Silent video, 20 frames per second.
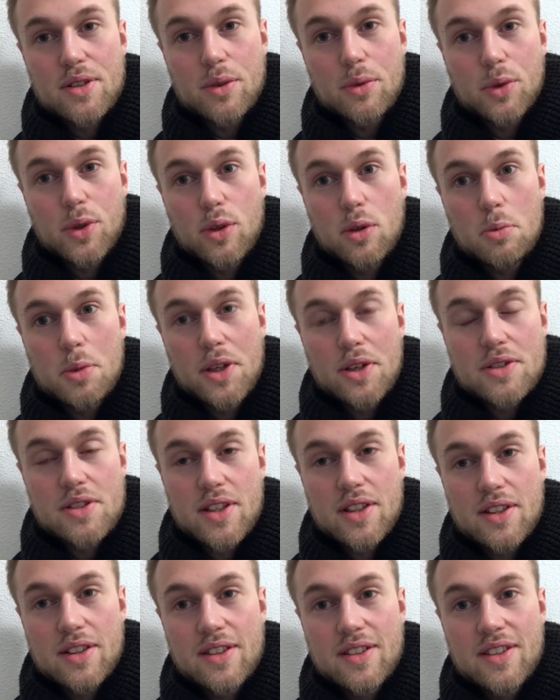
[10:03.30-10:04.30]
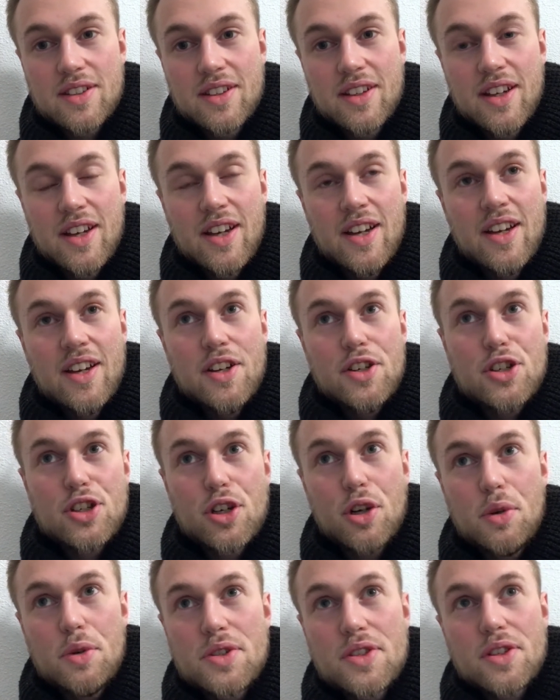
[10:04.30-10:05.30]
to grow, because it
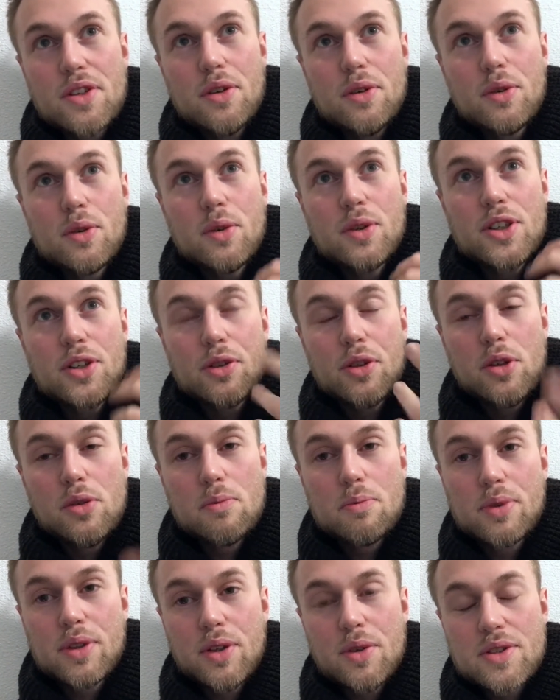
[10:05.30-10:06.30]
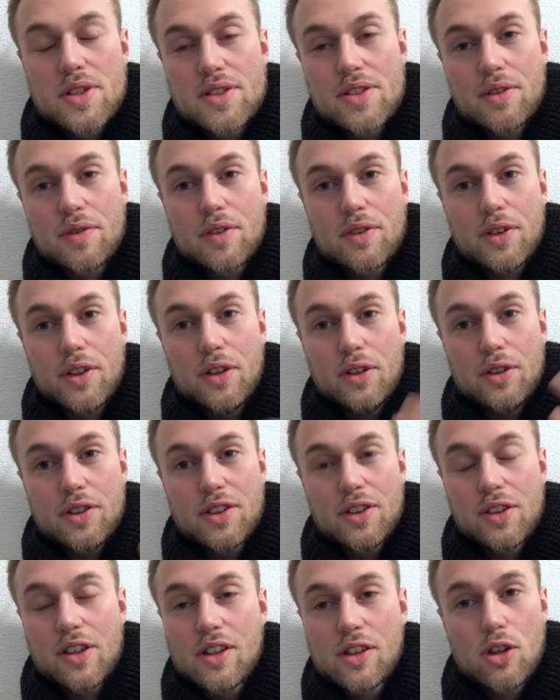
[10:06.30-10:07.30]
shows you your own process of growth.
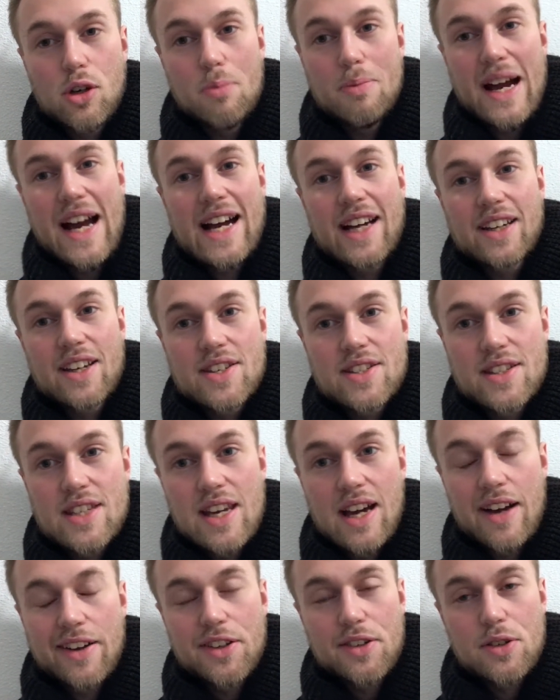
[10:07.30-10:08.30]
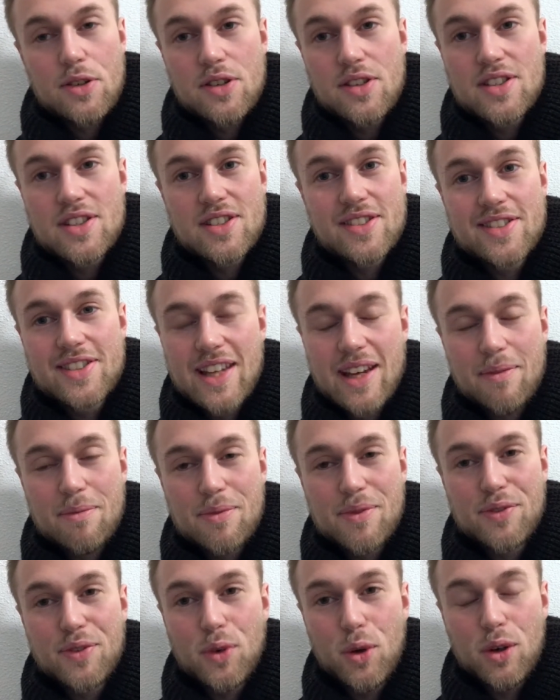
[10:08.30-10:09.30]
You can go back and see how you
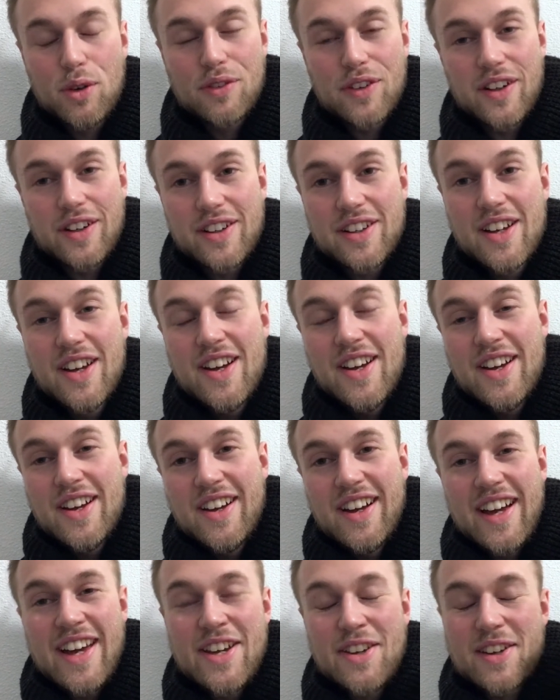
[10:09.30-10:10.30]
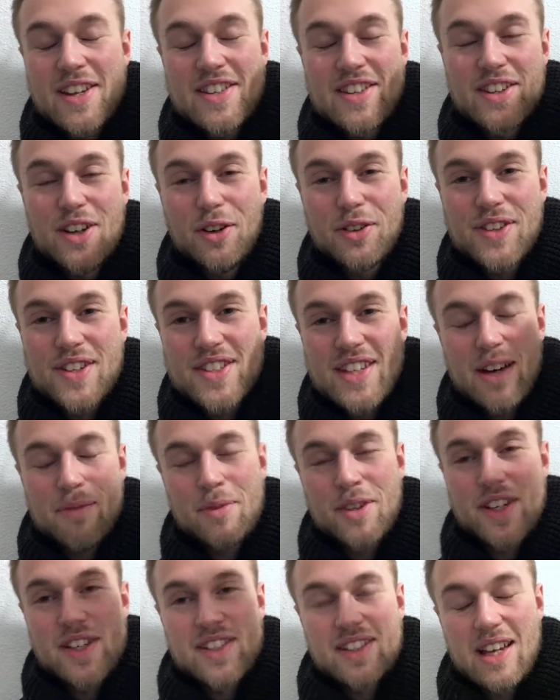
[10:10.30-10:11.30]
stepped forward. You can notice how
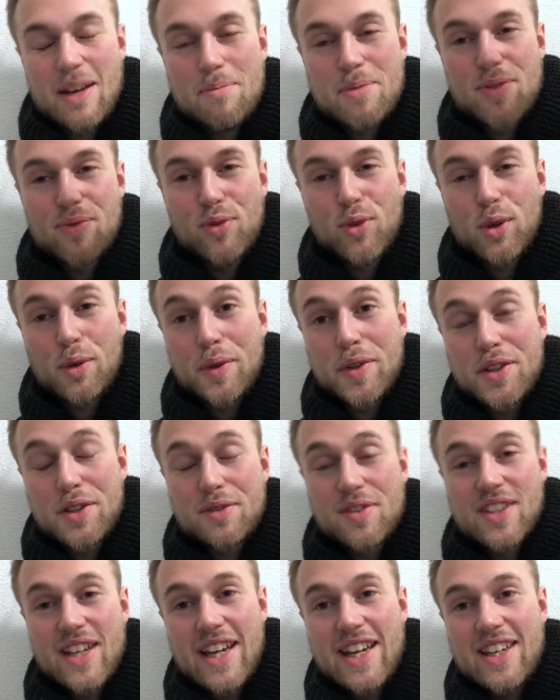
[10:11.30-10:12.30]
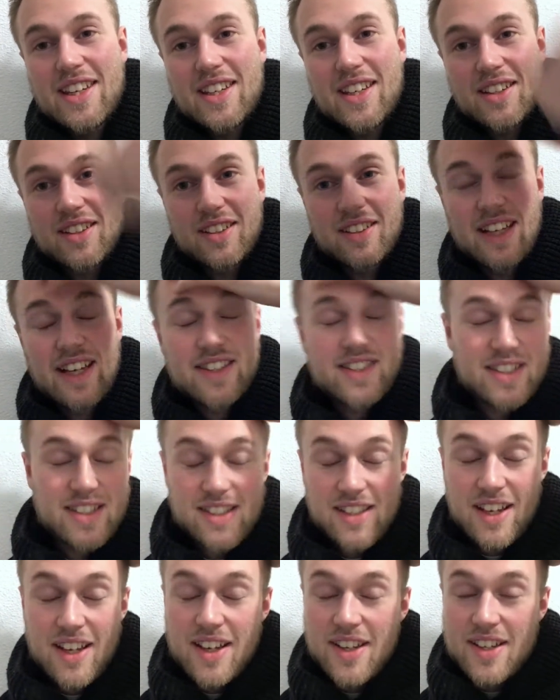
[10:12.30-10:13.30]
many steps forward you've taken, and that's